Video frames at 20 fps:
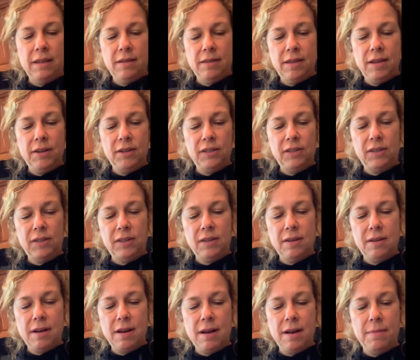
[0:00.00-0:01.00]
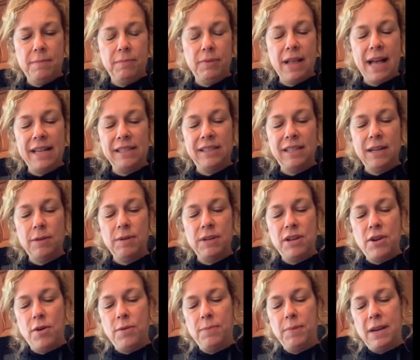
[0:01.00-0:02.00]
There's plastic when
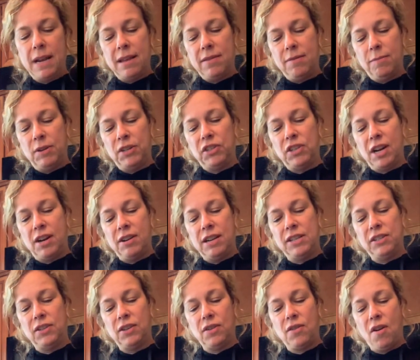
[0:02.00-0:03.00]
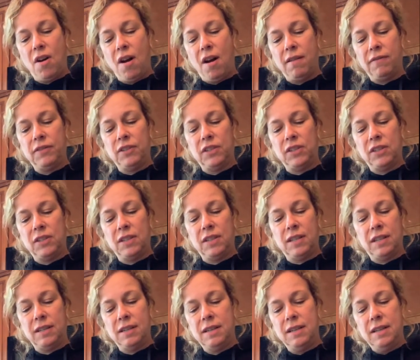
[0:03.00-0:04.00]
you open it, which I already took off just
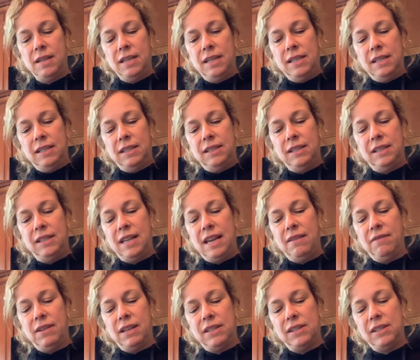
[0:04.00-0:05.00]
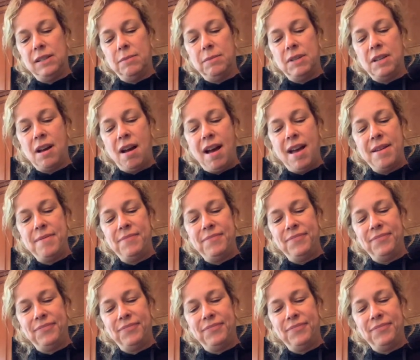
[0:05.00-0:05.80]
to save us some time.